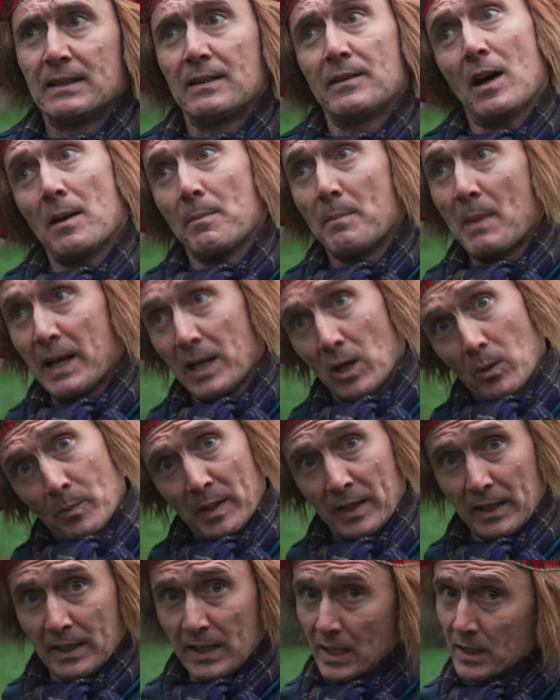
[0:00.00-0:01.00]
That may not be
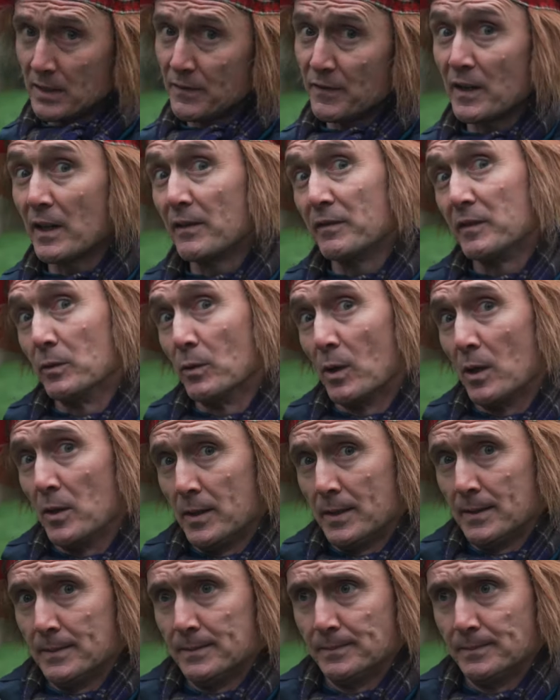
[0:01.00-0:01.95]
the case for everyone.